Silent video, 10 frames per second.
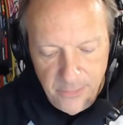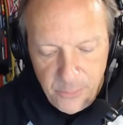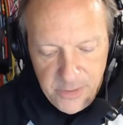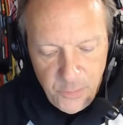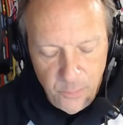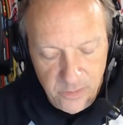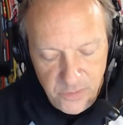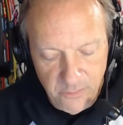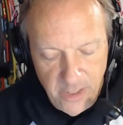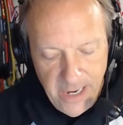3-2 winners
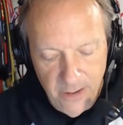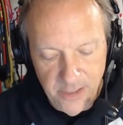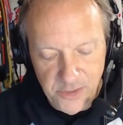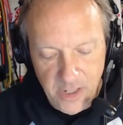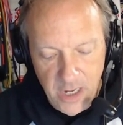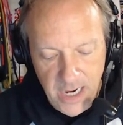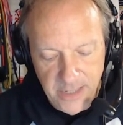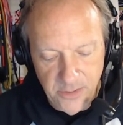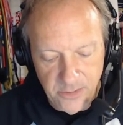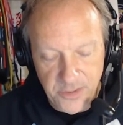over Heritage
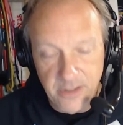Conyers.